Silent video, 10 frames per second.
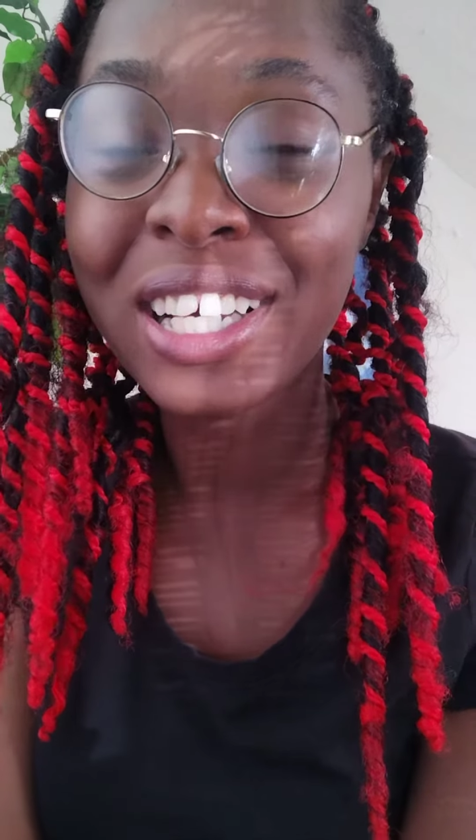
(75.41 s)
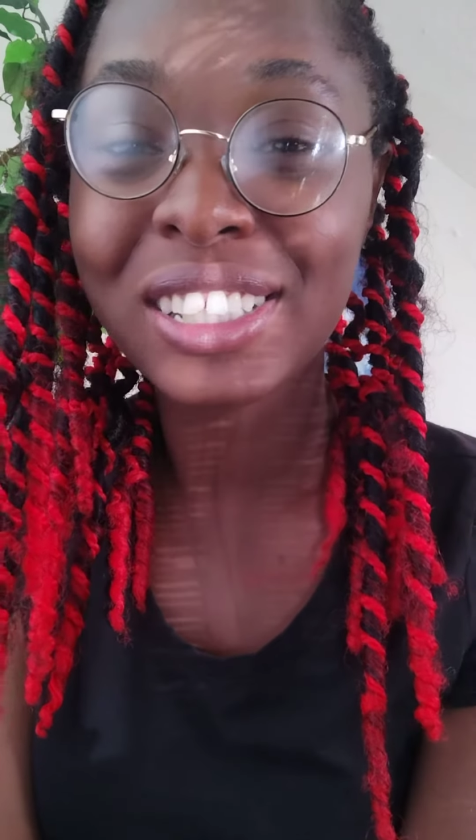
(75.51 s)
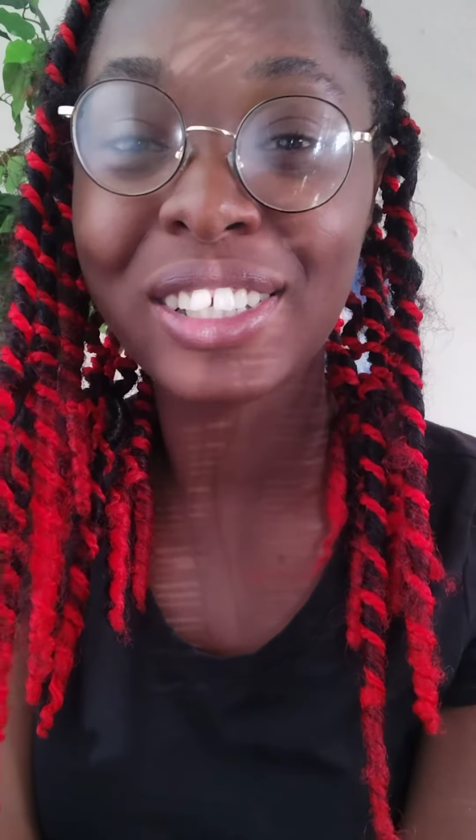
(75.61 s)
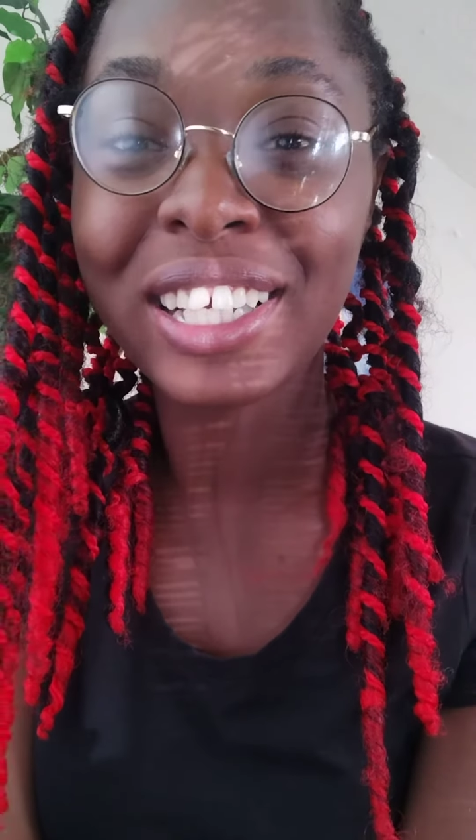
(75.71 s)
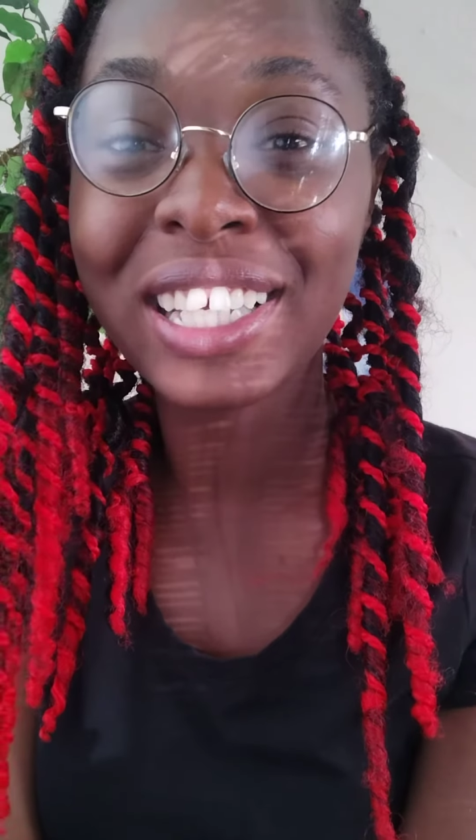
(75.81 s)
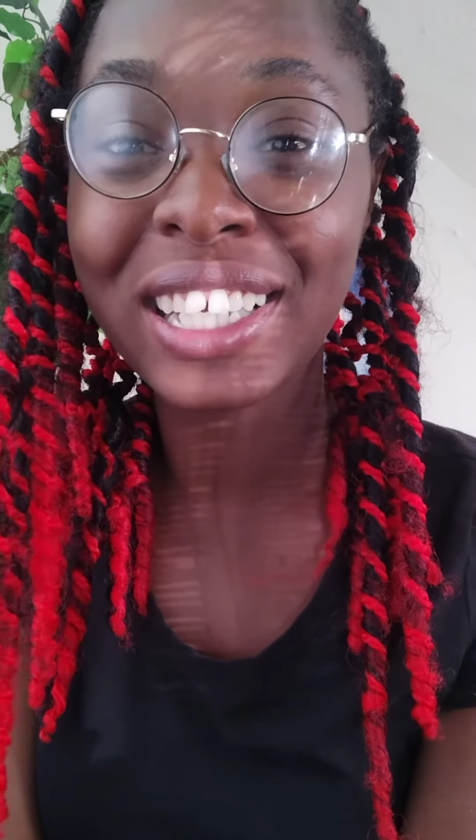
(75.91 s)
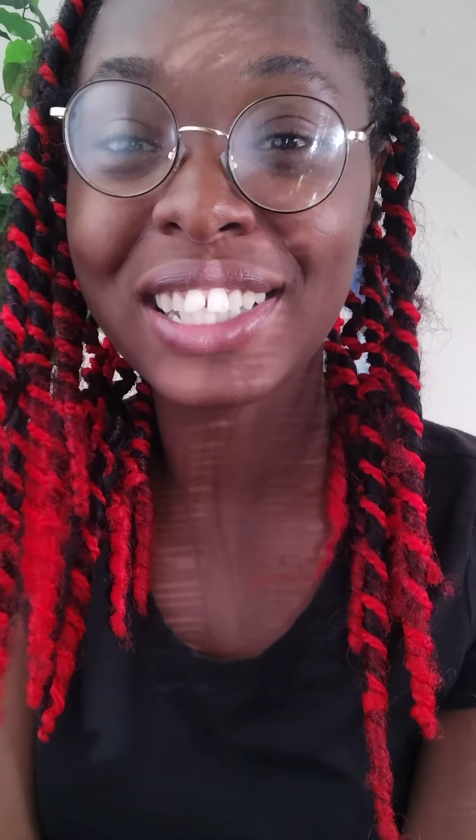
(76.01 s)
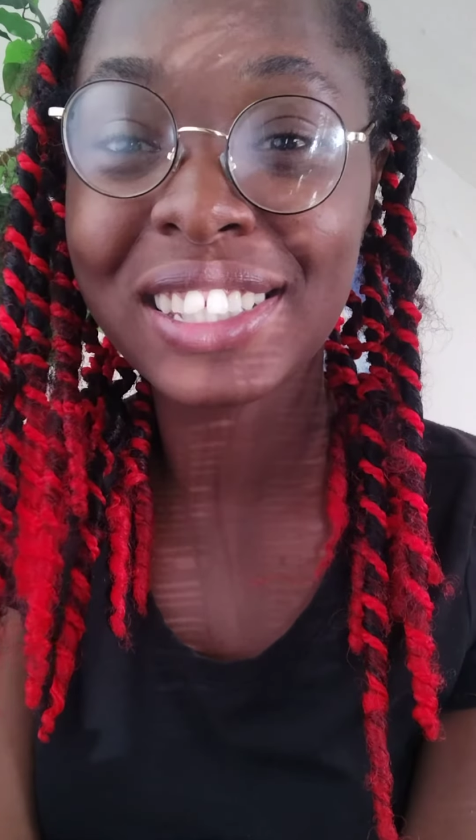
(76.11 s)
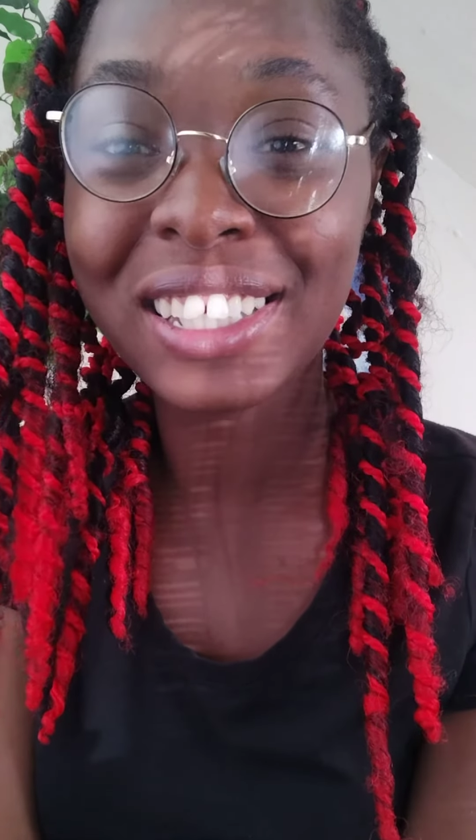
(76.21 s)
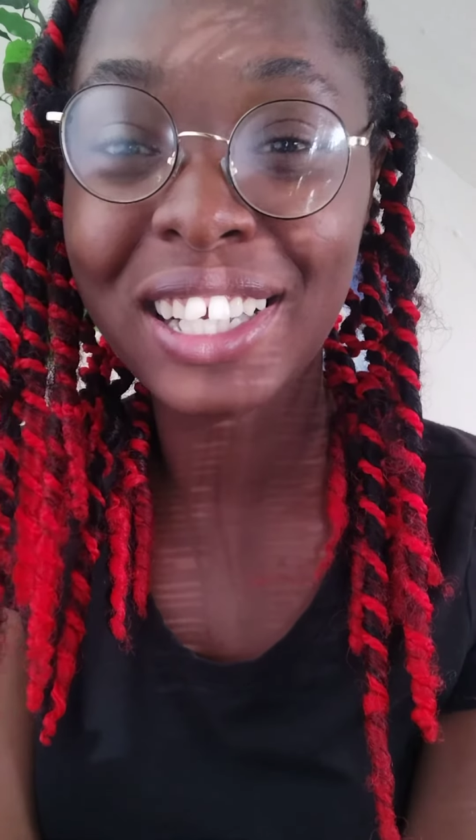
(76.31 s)
so that he
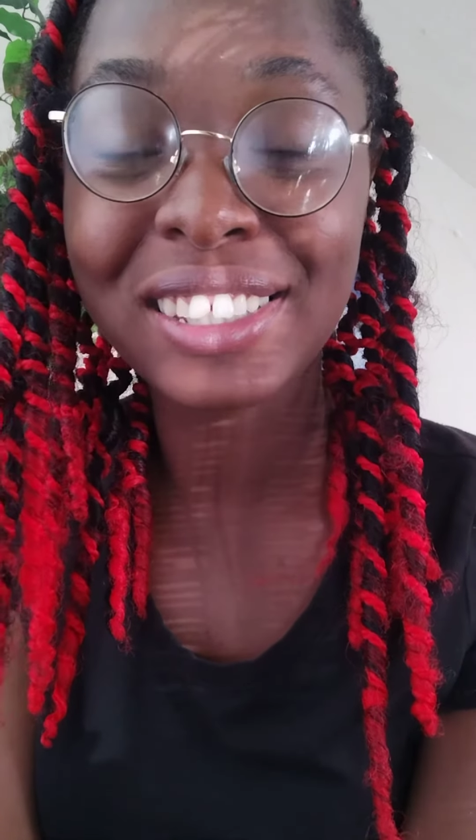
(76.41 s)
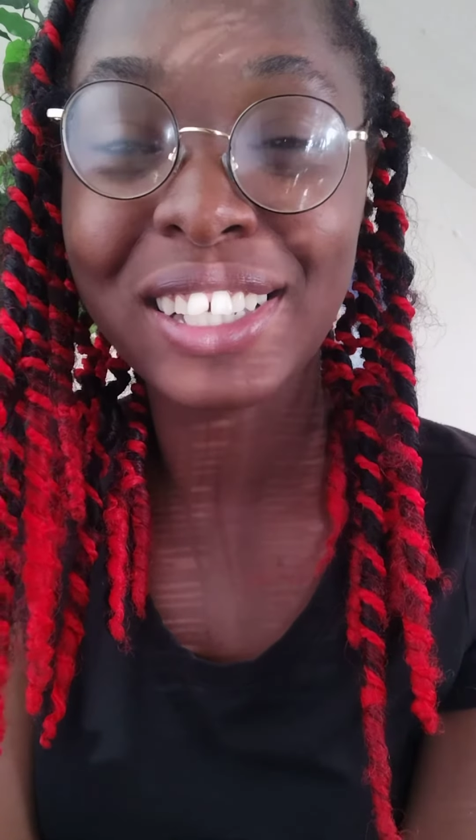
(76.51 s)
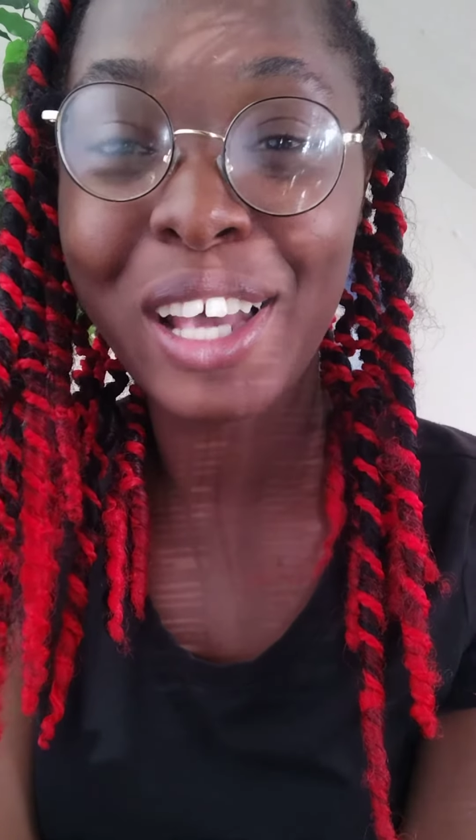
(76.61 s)
can send us a